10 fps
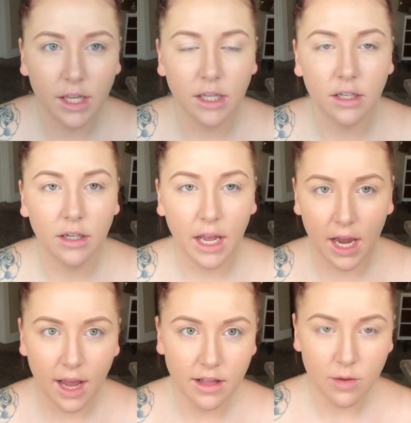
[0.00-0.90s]
and kind
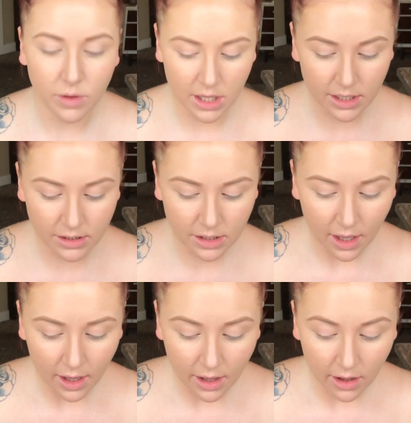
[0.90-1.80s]
of highlight with this.
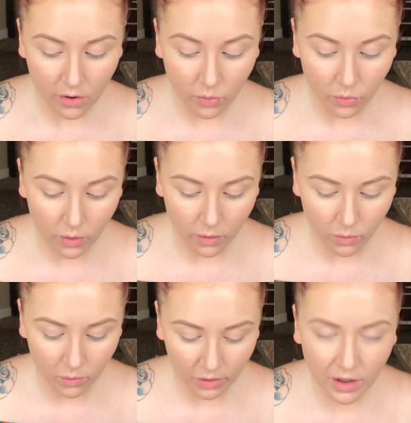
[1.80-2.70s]

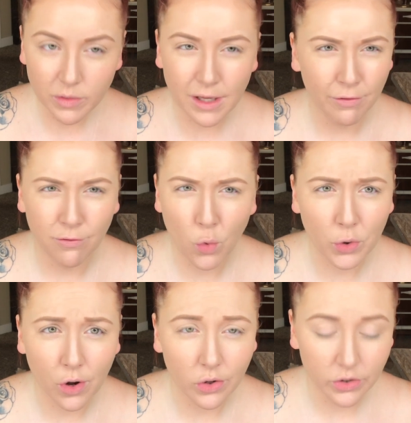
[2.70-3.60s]
I think it was like
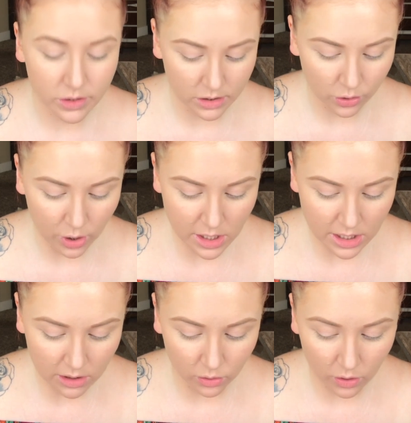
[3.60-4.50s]
$4. It's a great
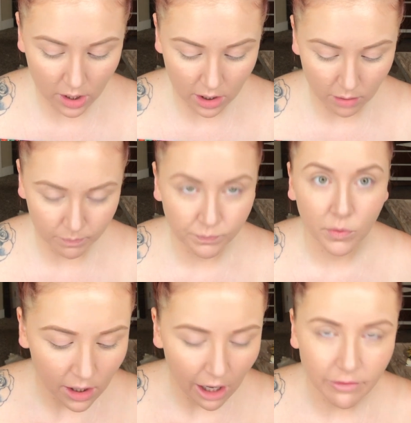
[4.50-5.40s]
deal.
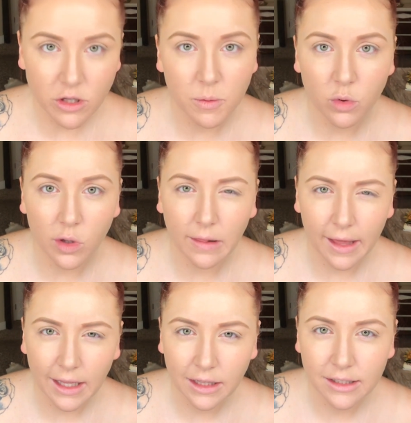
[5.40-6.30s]
I've just been really
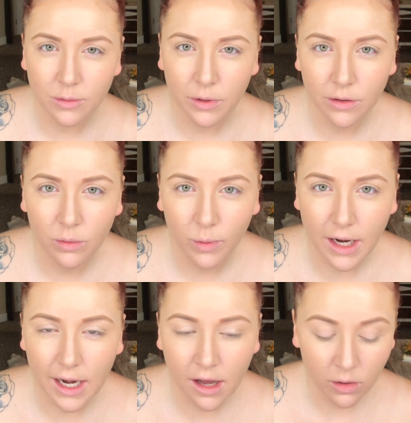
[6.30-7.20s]
liking this one
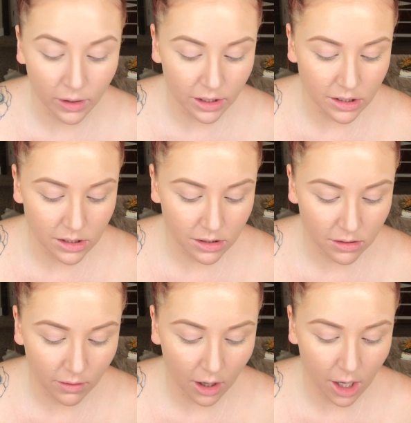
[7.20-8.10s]
right now. It
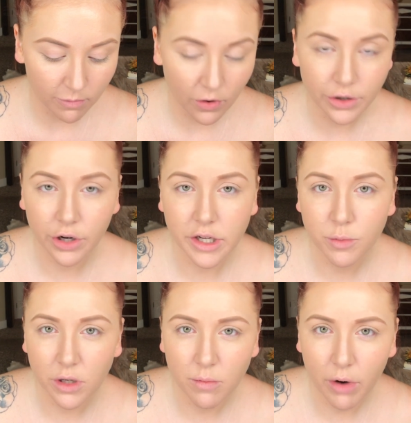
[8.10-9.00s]
is, for under
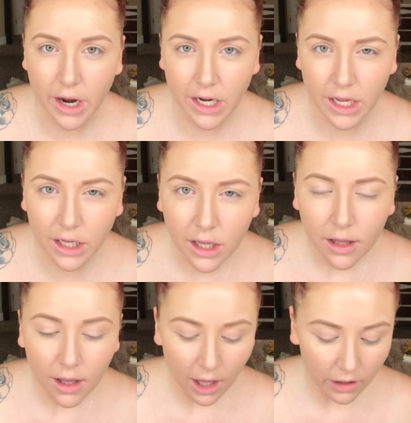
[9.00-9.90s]
eyes, pretty brightening.
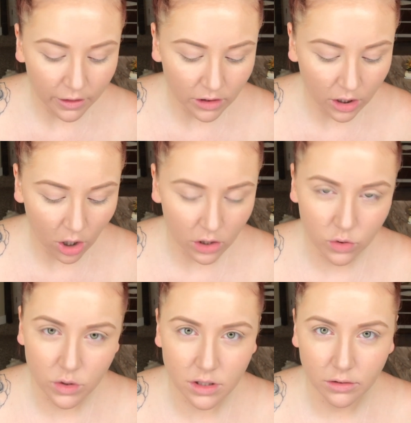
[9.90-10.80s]
I think the
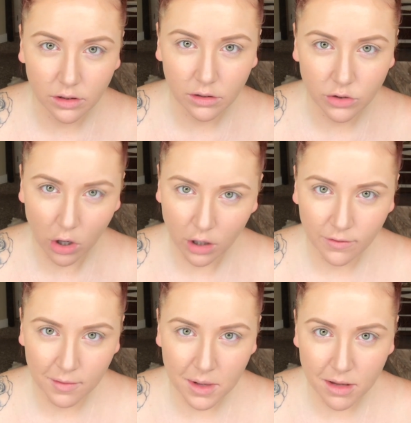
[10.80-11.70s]
contour is a little
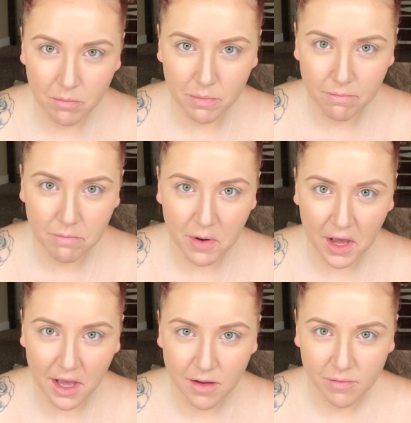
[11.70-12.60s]
dark for me,
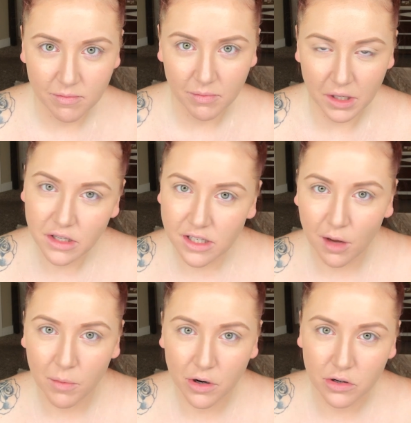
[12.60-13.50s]
but it is
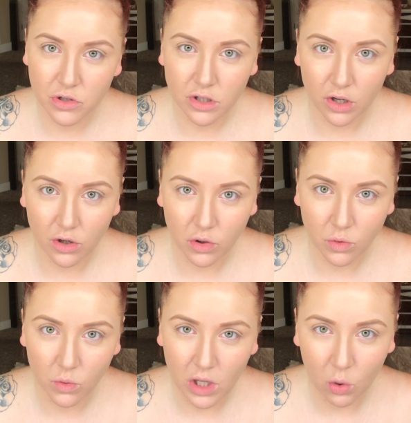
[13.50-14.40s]
summer,
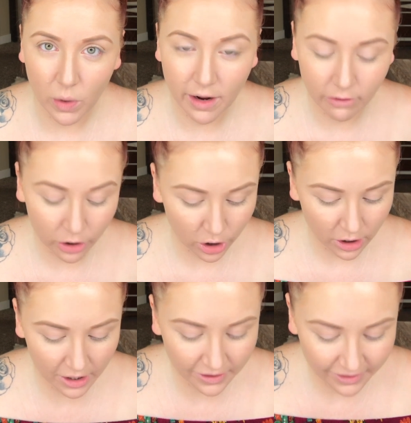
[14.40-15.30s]
so whatever.